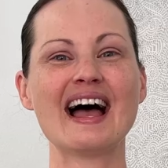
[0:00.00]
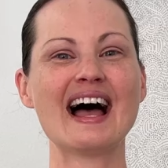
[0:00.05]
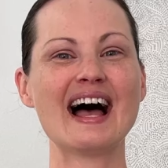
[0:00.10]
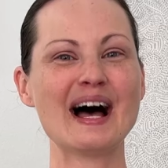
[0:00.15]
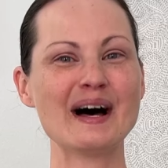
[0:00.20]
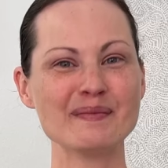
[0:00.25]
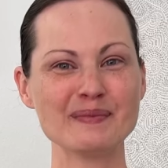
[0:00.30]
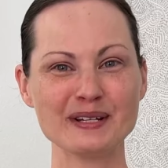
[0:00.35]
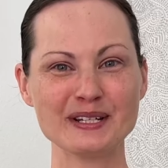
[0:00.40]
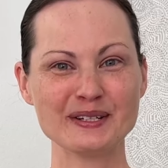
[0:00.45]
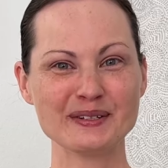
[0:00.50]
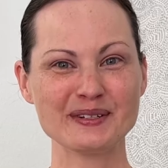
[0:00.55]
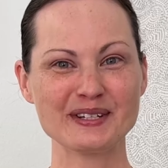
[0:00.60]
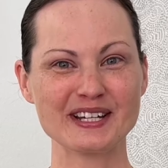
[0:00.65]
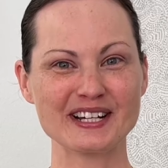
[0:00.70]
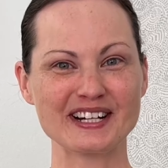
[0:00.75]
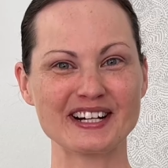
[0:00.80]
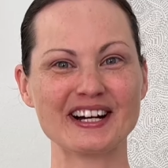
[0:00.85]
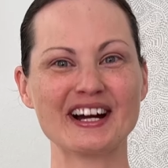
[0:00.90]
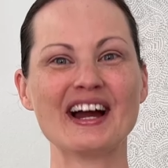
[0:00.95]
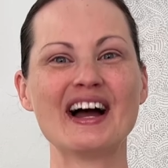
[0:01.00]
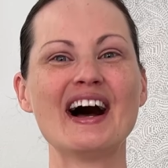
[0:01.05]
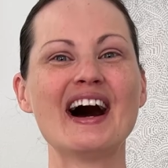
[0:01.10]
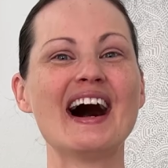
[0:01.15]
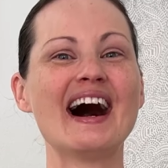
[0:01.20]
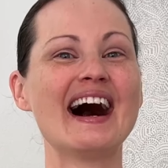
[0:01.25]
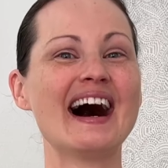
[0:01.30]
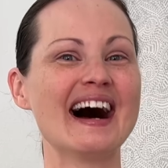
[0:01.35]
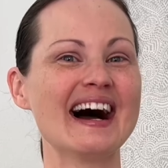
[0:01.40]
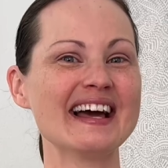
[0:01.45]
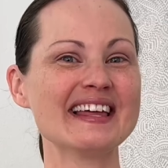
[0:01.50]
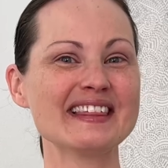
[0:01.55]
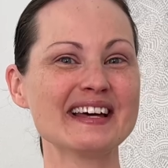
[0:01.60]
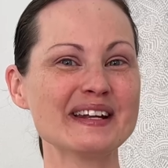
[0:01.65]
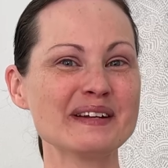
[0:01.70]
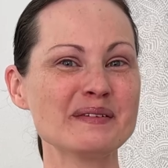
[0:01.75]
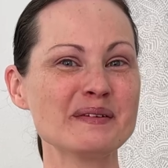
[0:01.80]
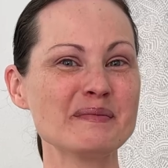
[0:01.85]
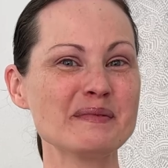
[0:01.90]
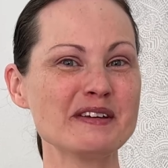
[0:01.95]
Happy New Year! I thought
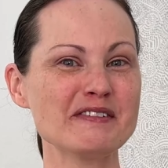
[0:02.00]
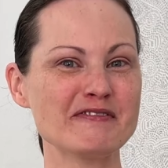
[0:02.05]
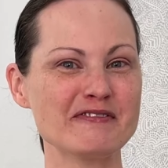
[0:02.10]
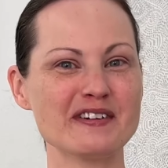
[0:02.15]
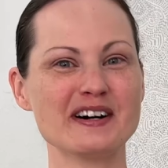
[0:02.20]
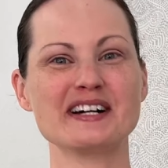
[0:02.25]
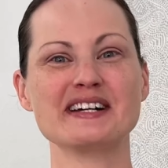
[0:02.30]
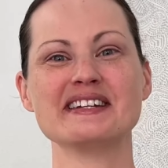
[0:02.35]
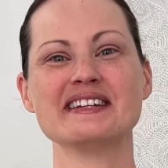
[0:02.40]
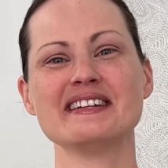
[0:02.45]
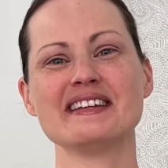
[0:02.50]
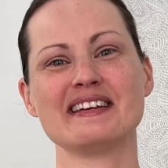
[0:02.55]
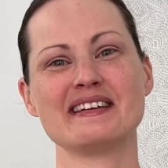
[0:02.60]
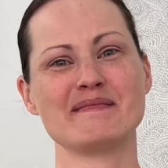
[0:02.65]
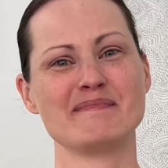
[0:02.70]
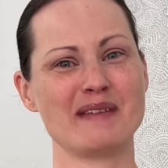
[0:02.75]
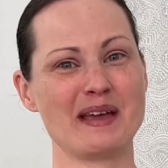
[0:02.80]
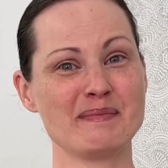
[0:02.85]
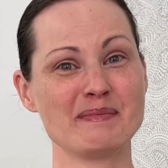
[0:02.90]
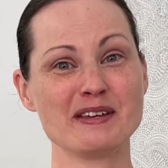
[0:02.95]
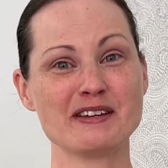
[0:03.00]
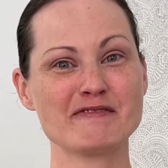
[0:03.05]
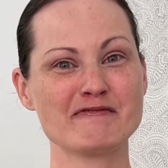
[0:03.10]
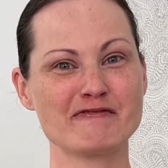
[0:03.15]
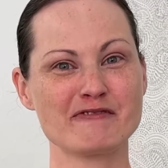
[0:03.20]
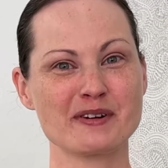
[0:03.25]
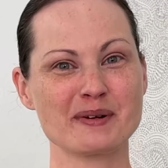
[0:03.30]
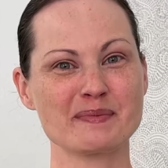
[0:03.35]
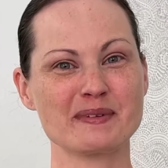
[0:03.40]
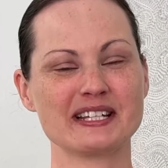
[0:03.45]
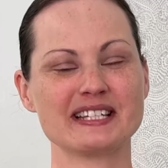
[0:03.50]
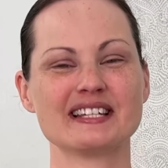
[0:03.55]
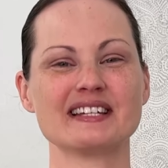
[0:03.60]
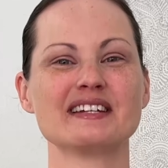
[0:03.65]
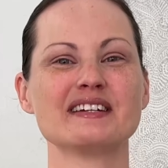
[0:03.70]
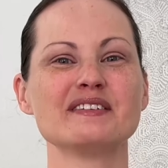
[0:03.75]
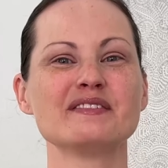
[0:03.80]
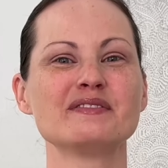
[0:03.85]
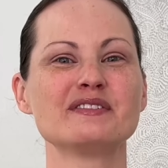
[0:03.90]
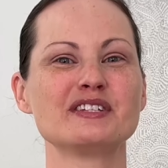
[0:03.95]
it would be fun and maybe
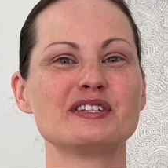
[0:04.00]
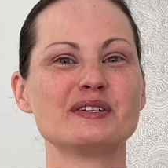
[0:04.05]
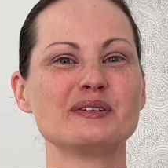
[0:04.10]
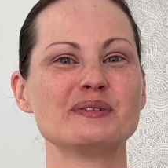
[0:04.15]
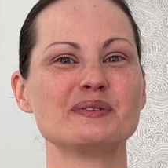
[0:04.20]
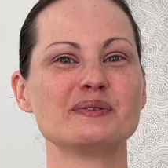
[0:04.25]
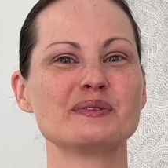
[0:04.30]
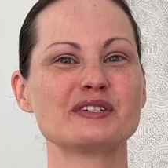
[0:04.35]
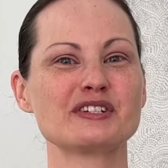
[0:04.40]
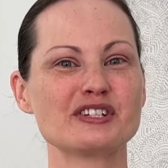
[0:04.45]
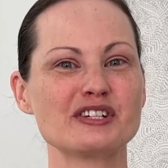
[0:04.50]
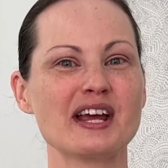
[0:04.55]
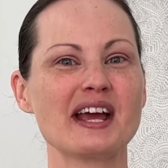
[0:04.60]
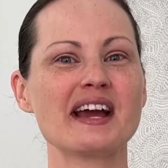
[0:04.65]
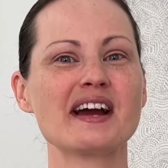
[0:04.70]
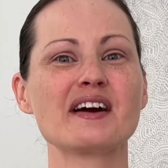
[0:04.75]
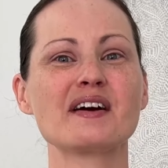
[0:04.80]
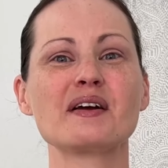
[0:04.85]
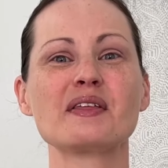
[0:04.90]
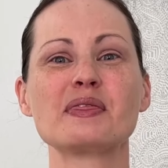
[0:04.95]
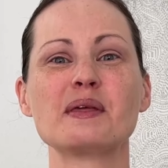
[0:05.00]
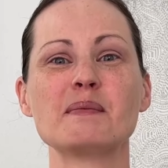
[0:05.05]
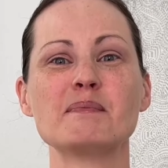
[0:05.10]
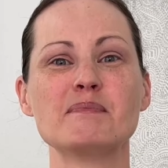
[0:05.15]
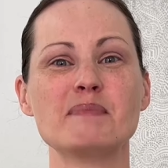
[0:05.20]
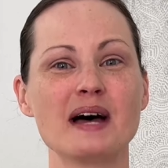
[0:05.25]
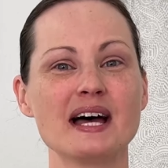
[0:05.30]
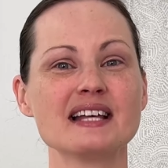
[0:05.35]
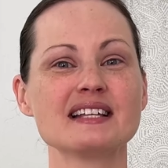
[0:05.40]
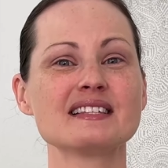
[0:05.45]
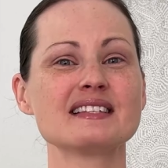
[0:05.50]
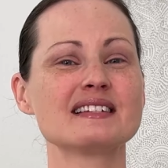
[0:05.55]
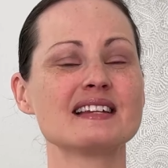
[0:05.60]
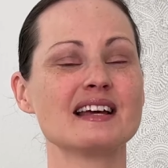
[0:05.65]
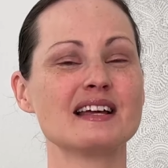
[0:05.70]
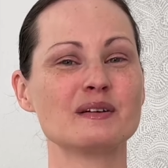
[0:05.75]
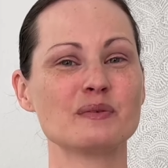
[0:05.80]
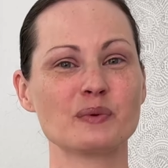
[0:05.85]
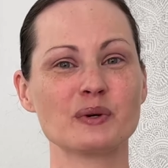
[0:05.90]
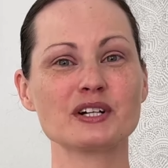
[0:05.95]
informative to share the best
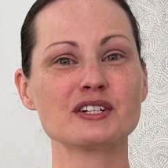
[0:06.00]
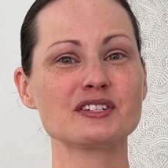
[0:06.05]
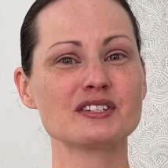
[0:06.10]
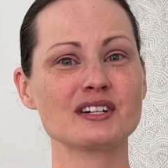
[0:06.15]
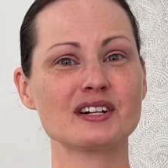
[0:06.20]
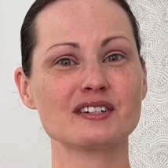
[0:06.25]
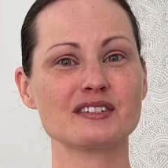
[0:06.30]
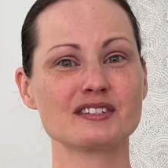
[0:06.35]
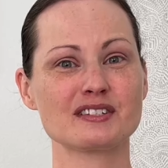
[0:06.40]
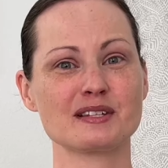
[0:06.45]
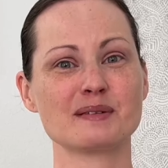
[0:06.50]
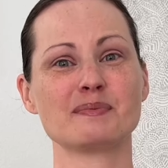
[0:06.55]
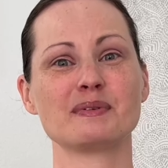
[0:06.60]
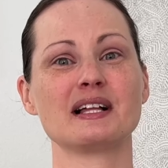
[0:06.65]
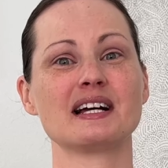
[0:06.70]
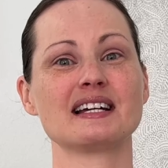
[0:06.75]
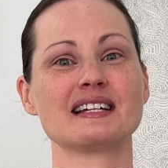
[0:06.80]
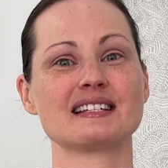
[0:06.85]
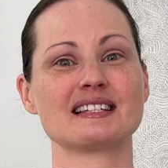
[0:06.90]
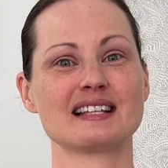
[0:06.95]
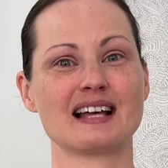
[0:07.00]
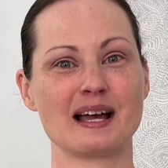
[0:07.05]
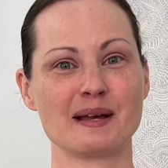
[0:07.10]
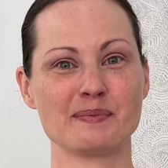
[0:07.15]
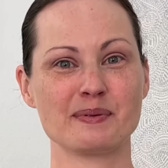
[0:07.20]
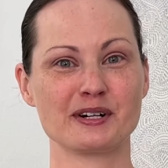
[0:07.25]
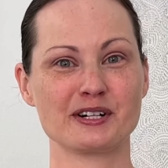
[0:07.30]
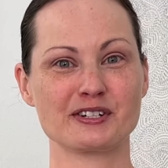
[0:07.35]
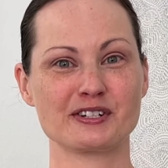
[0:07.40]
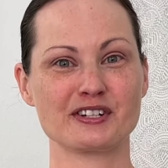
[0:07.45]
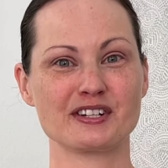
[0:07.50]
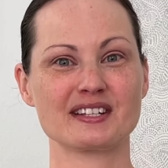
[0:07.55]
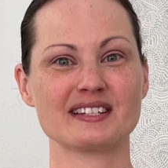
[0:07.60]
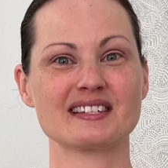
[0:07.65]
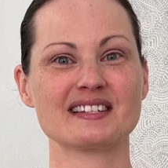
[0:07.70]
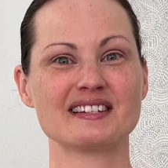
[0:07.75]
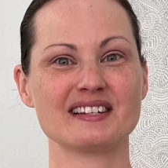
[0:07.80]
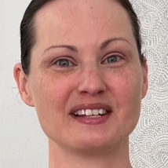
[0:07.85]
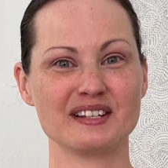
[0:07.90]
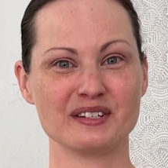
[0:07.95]
and worst art supplies I
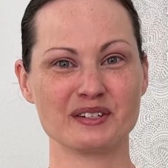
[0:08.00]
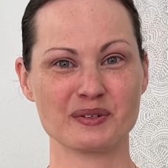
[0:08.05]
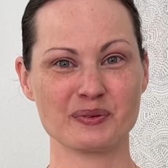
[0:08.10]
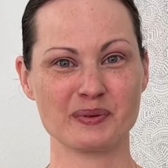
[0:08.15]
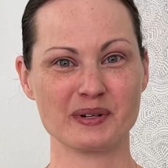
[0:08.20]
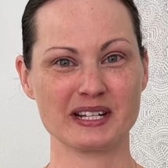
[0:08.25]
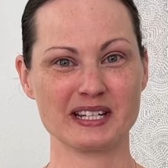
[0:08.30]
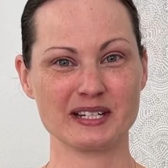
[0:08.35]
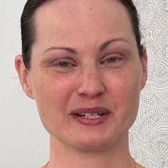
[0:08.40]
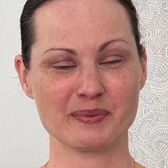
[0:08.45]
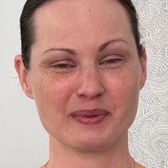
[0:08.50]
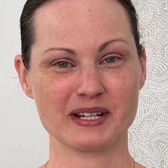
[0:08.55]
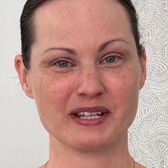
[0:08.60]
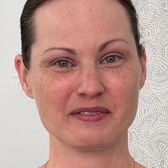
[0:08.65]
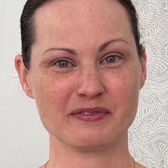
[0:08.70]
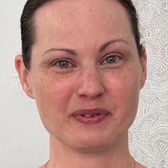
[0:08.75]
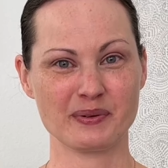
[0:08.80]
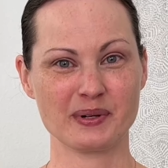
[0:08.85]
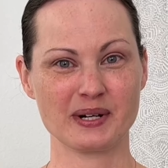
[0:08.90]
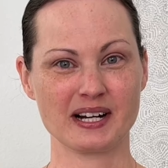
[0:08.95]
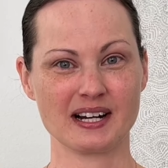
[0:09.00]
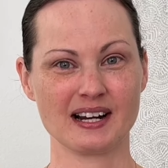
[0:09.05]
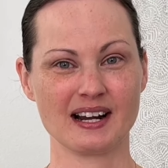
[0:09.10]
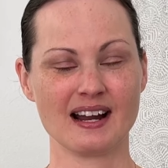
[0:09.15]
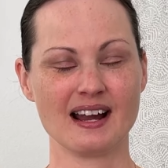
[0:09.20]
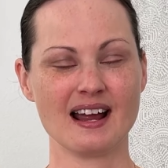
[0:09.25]
purchased in 2024.